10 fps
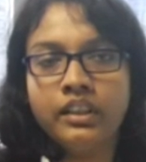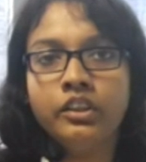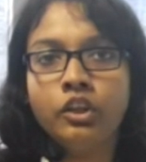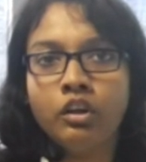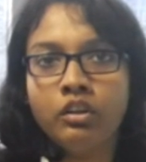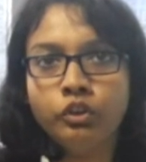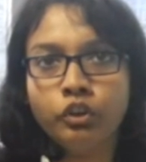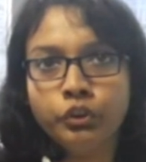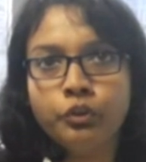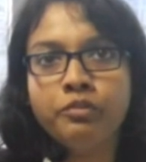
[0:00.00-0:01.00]

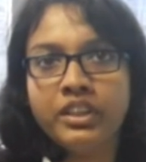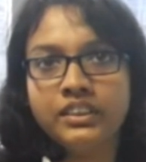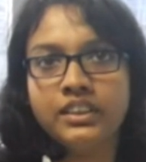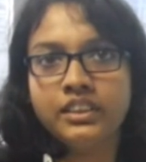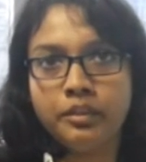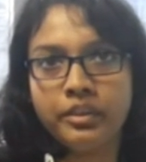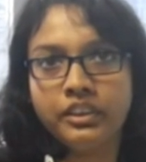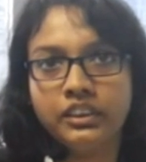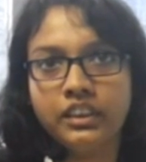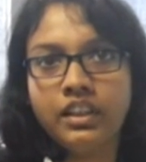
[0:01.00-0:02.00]
Dongo versus
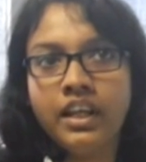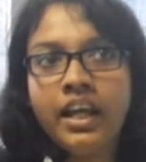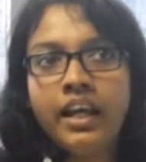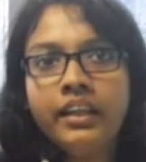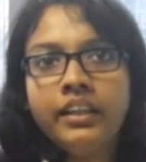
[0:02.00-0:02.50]
Stevenson,